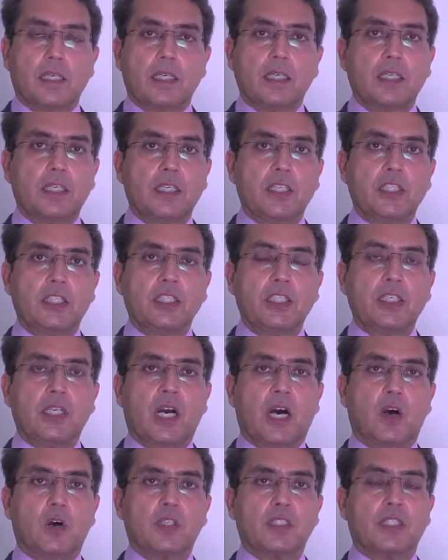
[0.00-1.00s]
EEG,
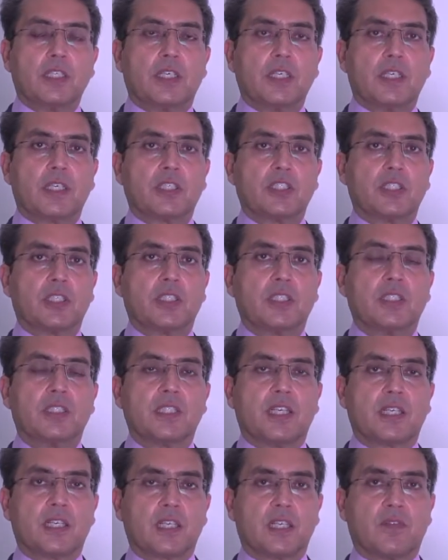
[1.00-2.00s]
how is the conduction in the
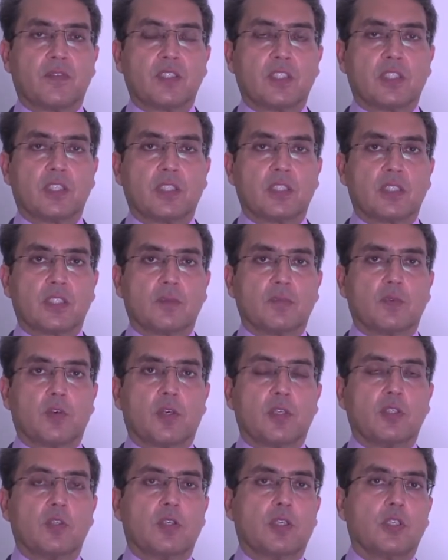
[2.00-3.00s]
central nervous system,
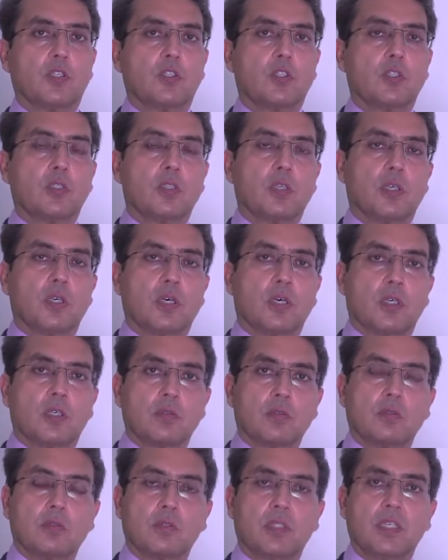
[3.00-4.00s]
or you can
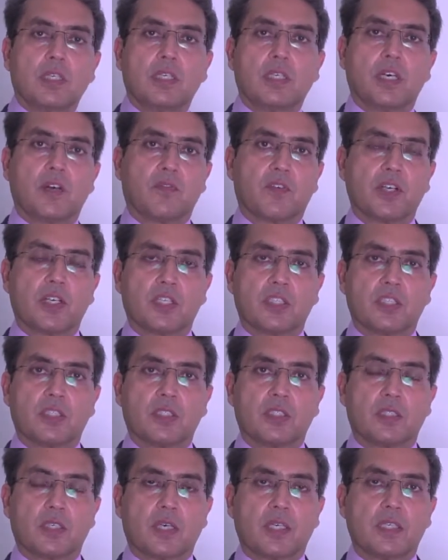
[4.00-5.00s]
do the nerve conduction
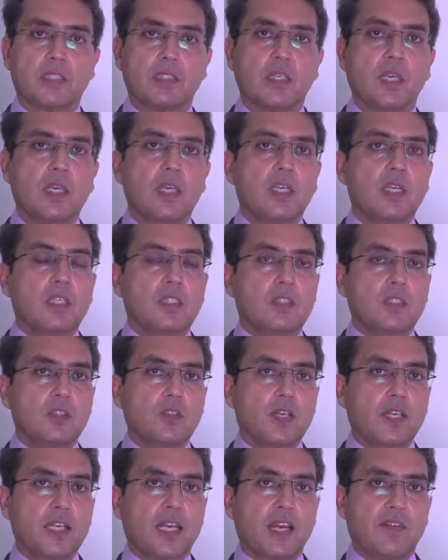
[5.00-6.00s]
studies. So
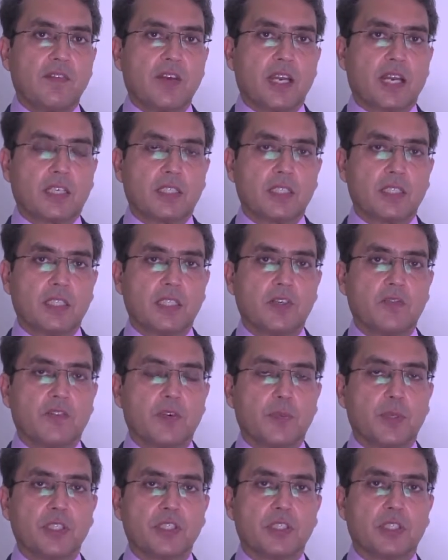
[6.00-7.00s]
you can have electrical
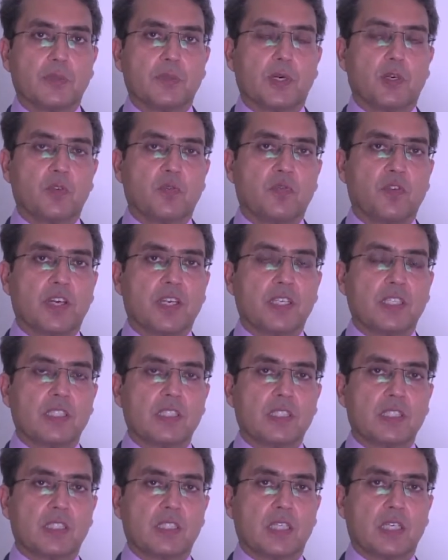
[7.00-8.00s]
information about
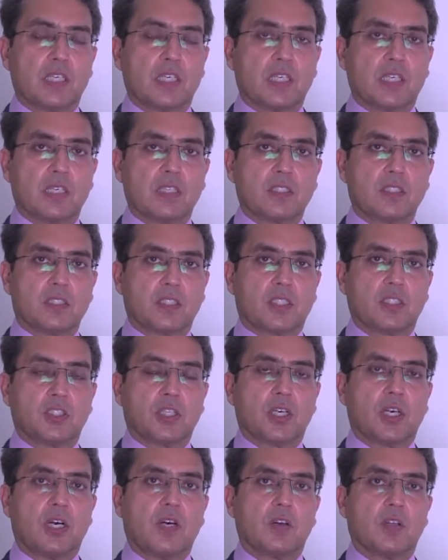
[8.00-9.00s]
various
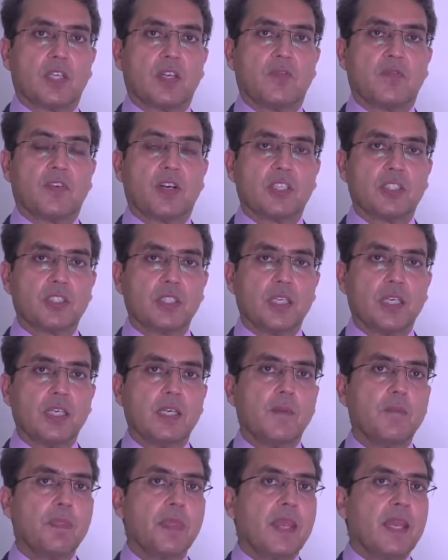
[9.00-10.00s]
structure, how they're
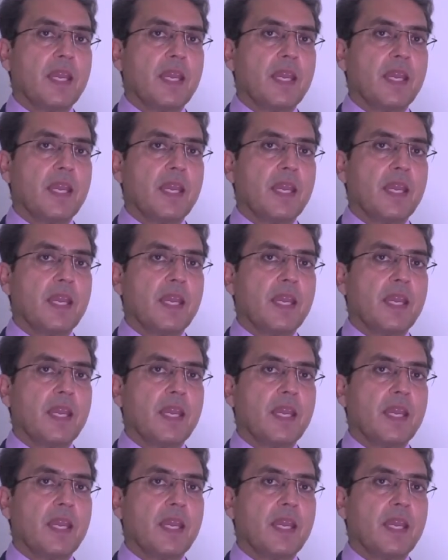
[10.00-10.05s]
functioning.